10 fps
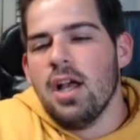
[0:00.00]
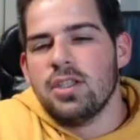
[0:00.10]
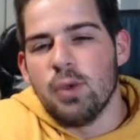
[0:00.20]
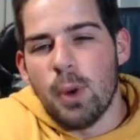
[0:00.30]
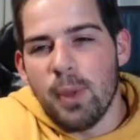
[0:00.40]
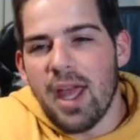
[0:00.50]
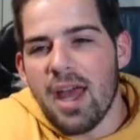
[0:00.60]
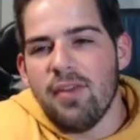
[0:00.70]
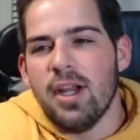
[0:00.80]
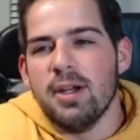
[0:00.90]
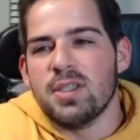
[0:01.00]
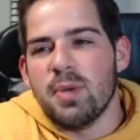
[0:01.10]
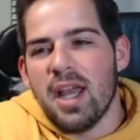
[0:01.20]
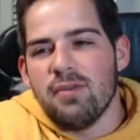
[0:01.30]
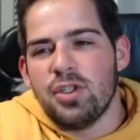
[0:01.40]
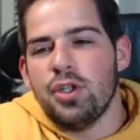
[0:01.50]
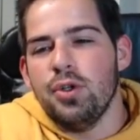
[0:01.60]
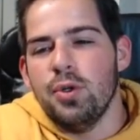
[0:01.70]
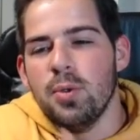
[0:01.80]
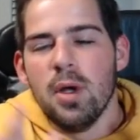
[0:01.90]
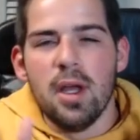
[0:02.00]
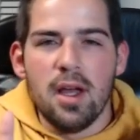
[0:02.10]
So what we have here is we have two